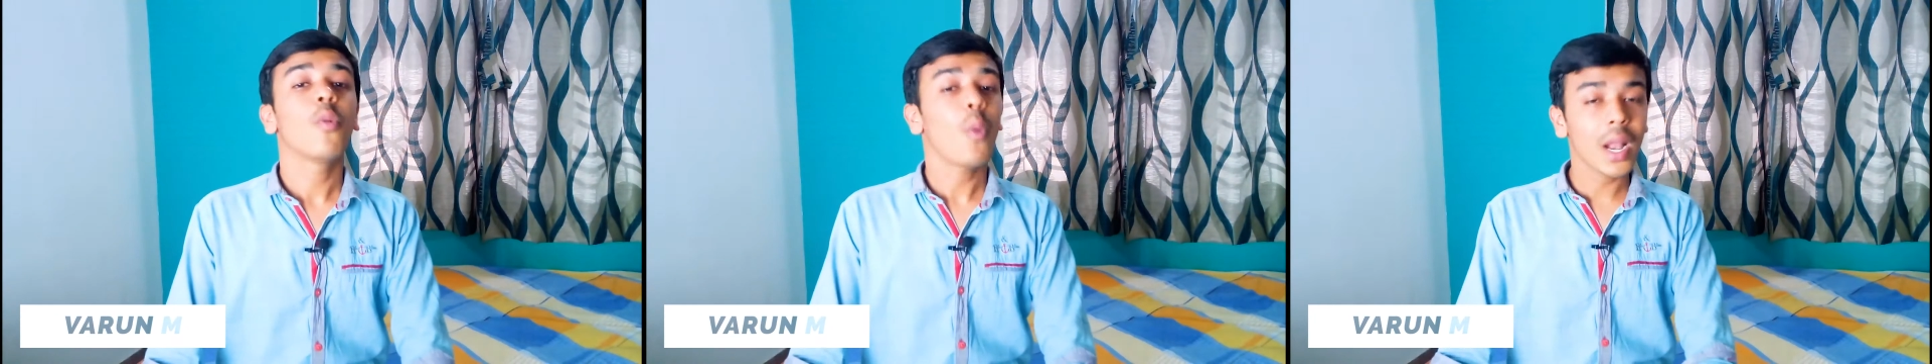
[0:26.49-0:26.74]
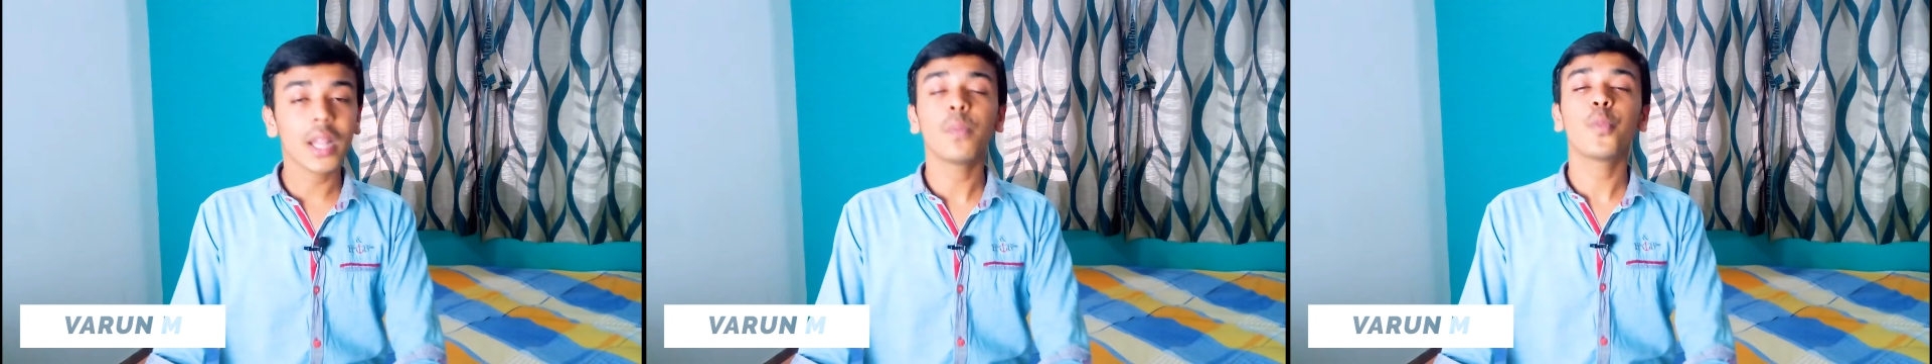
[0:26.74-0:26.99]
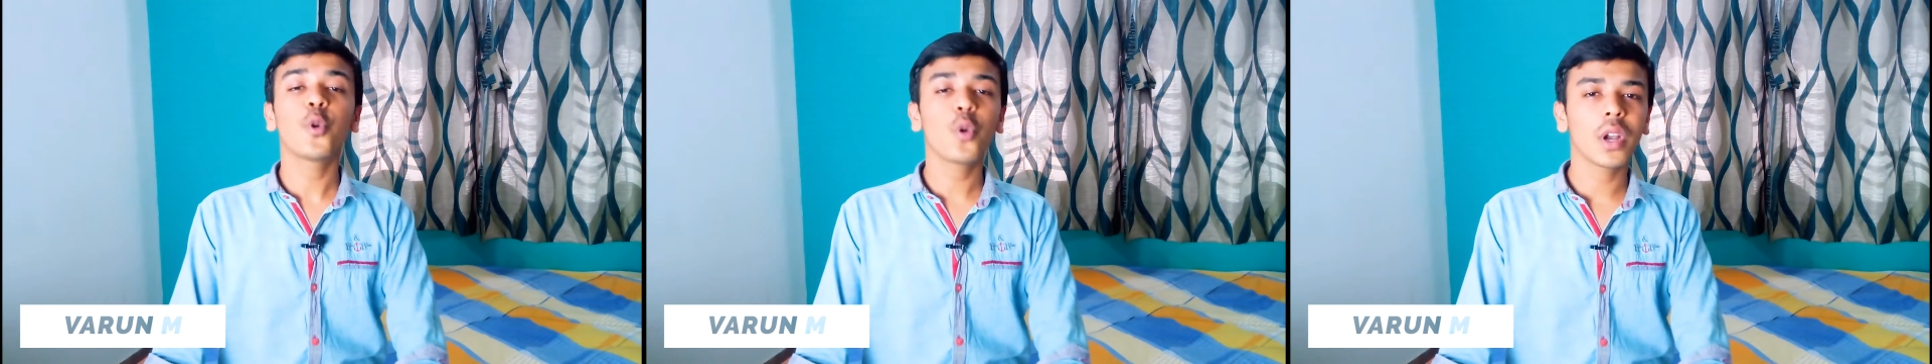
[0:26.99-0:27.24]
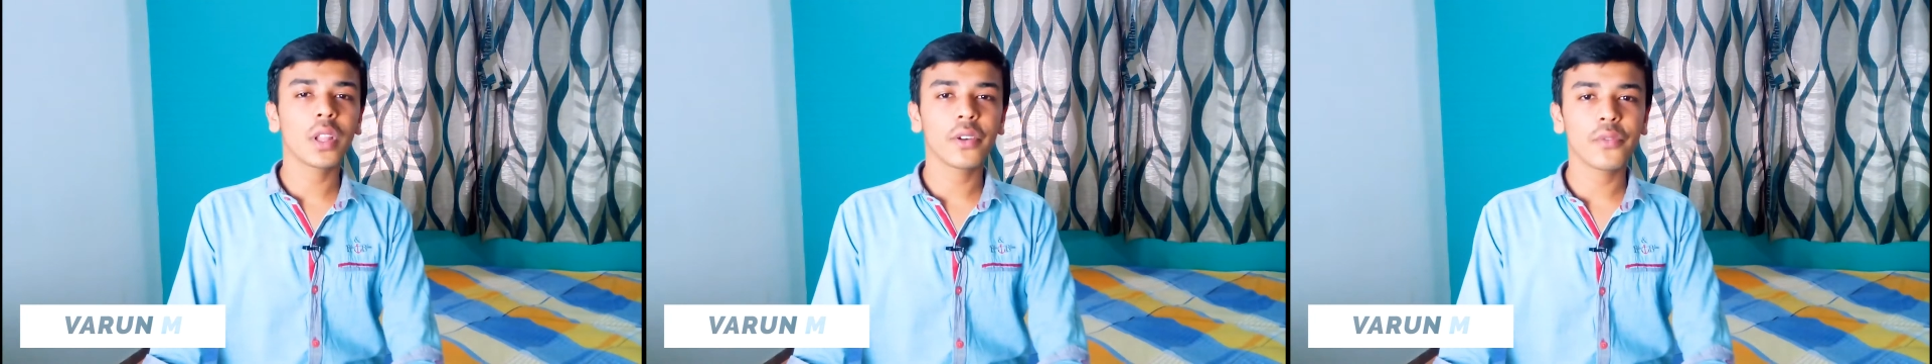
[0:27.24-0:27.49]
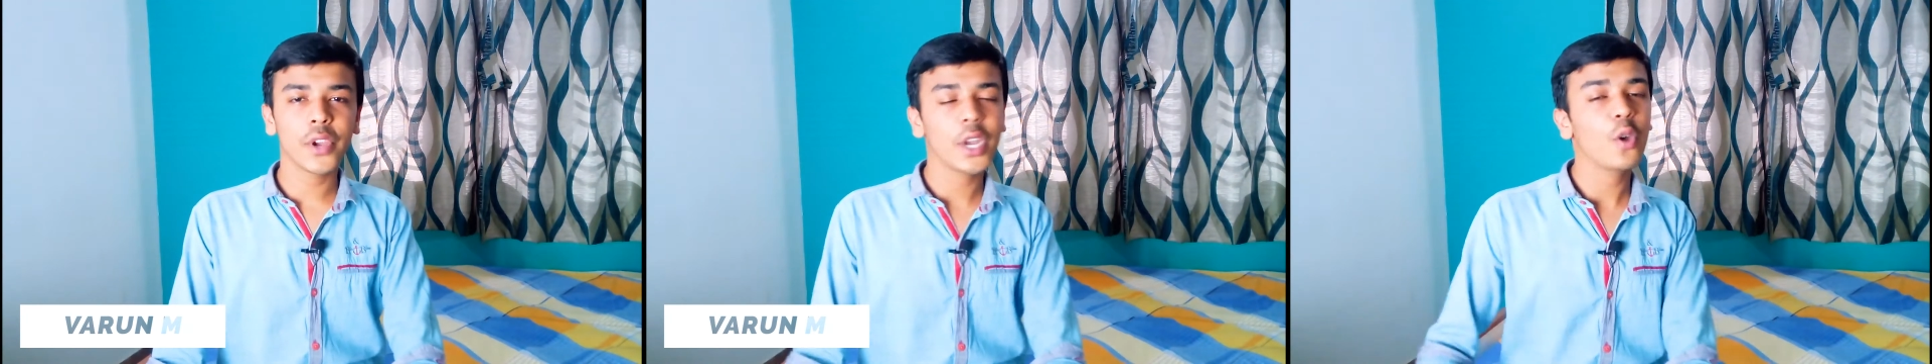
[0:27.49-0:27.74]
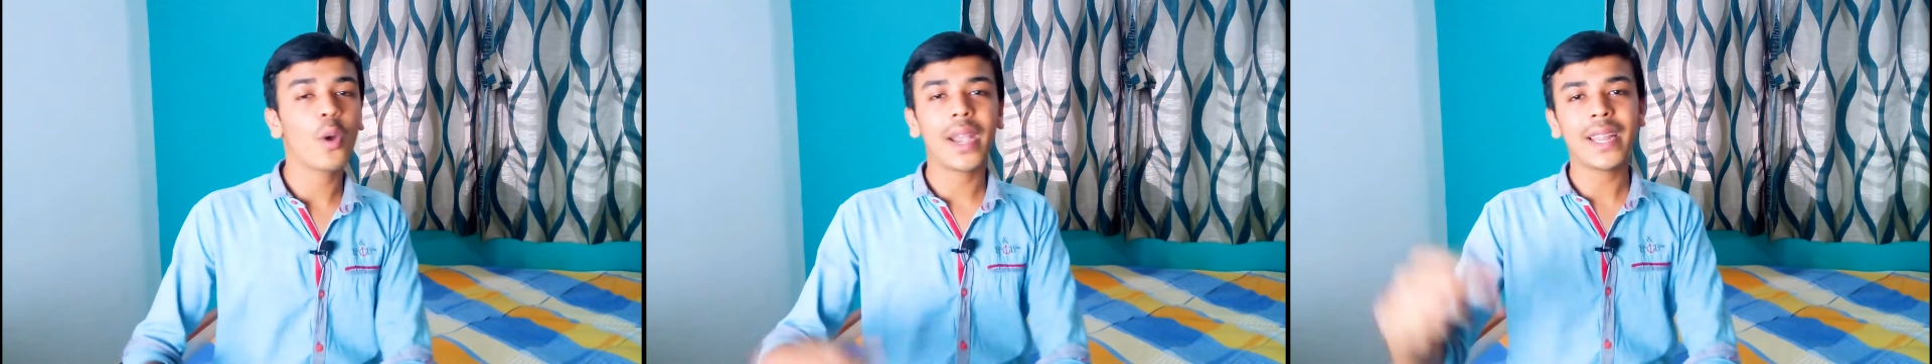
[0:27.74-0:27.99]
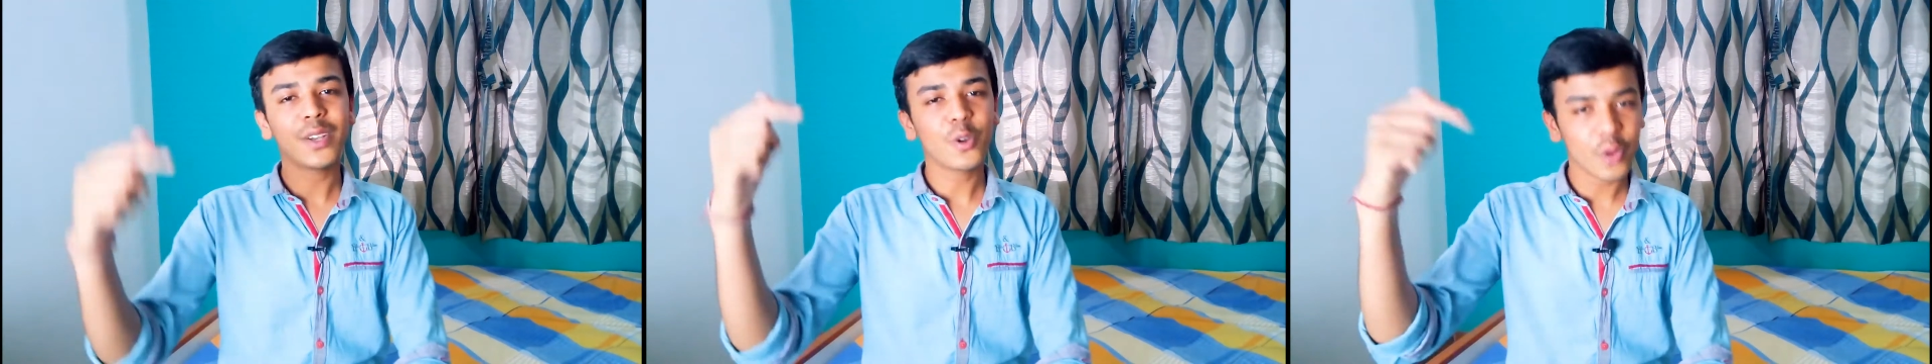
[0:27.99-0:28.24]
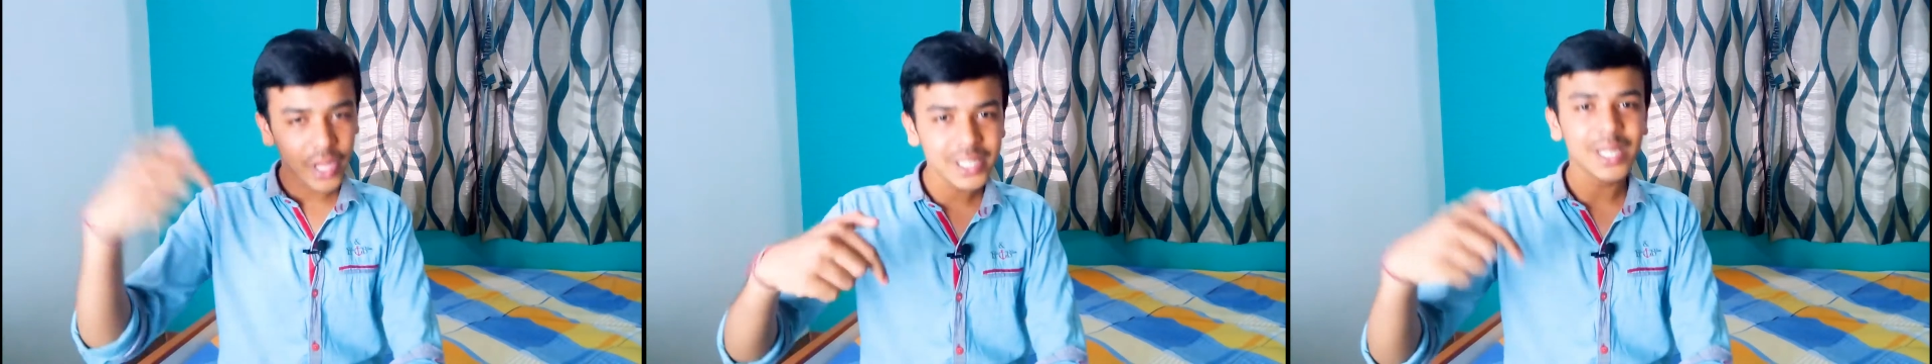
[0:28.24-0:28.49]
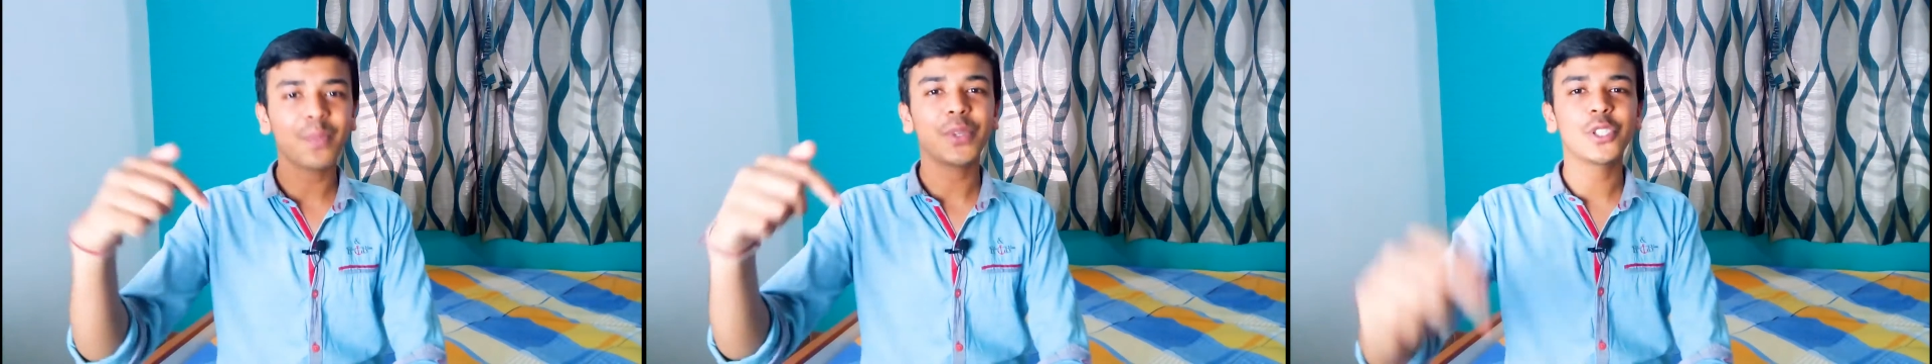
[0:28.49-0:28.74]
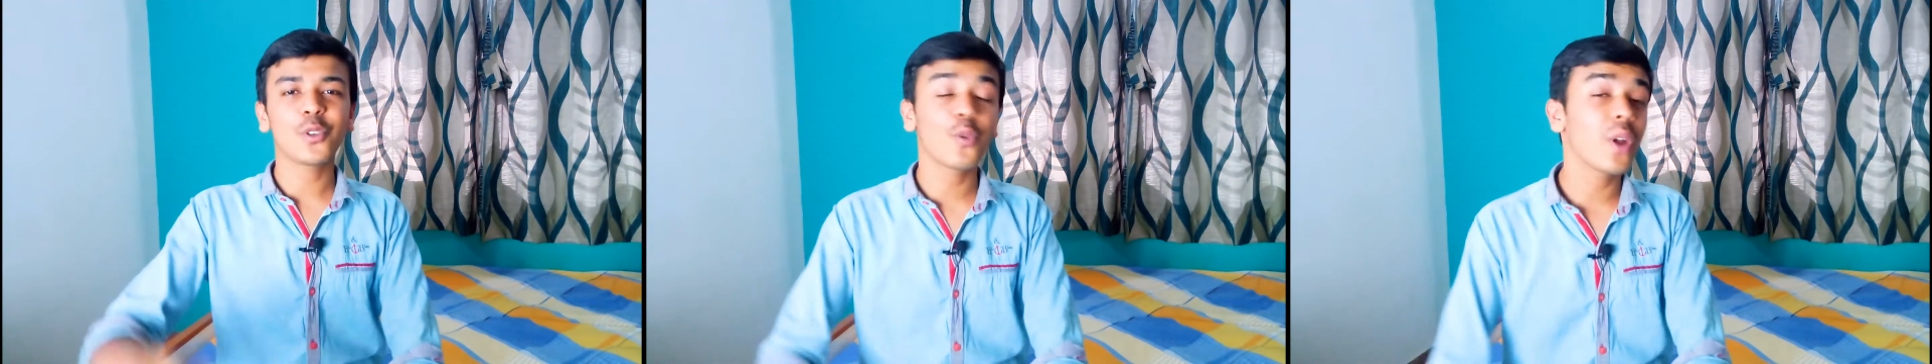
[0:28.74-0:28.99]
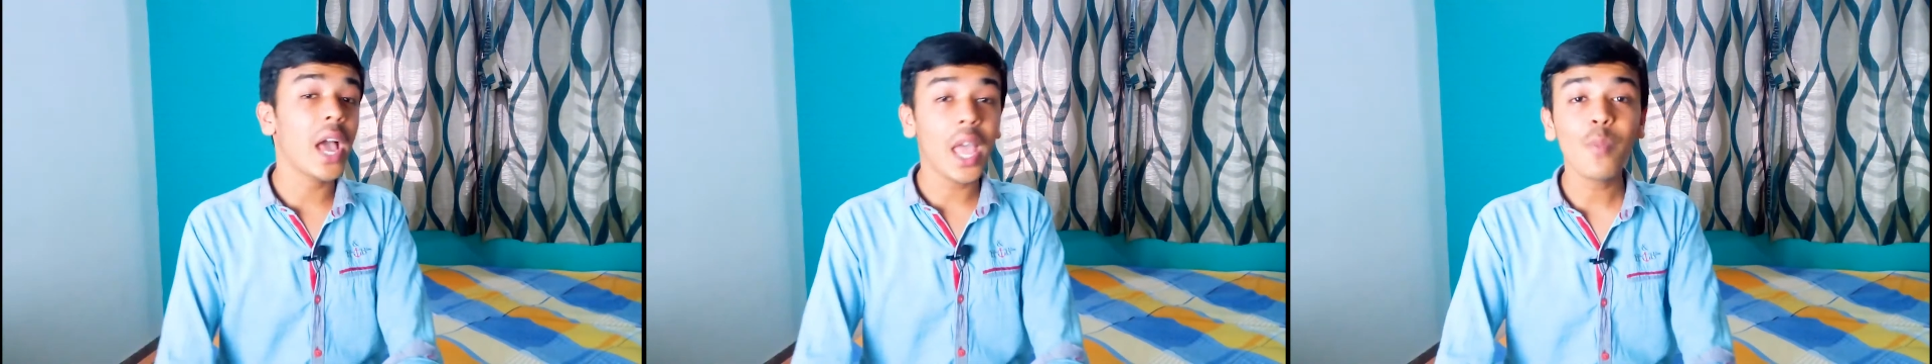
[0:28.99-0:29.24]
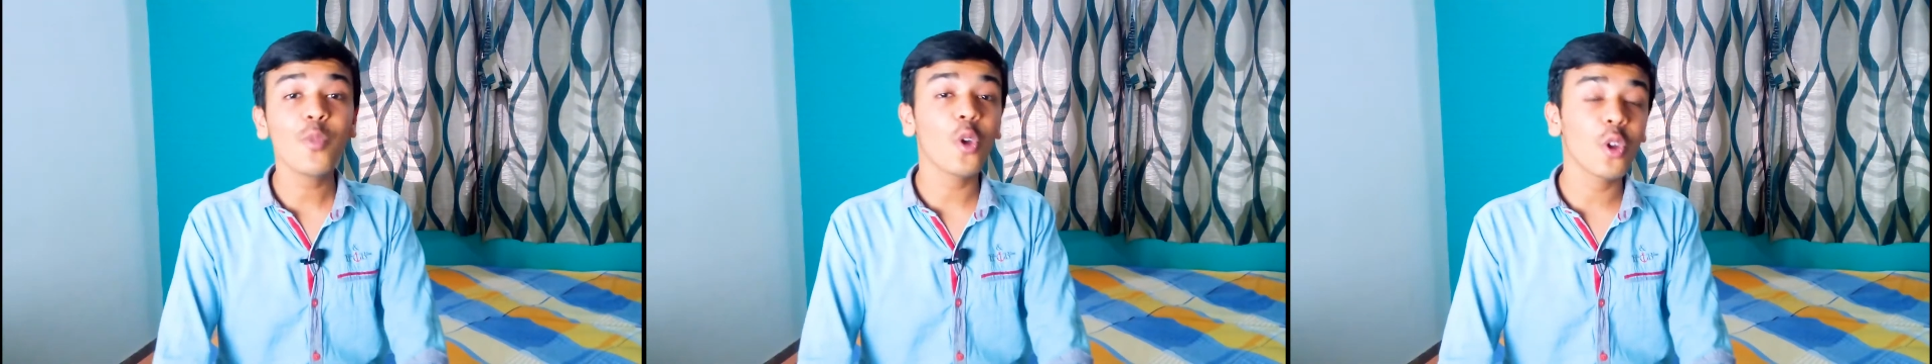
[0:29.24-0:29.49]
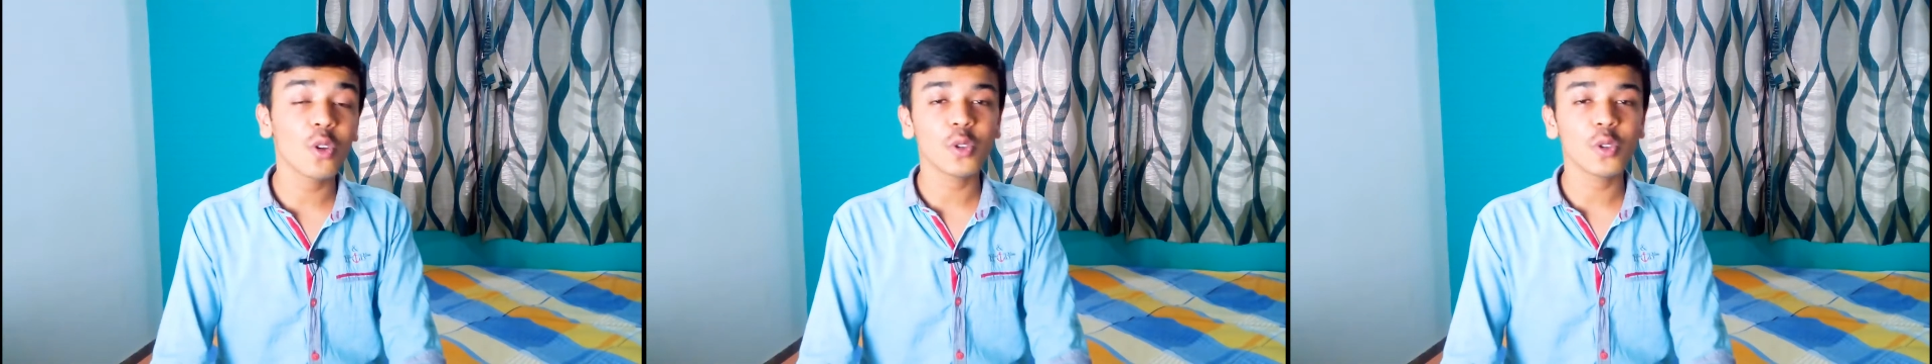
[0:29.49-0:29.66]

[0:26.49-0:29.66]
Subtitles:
Welcome to another video, and in today's episode I am going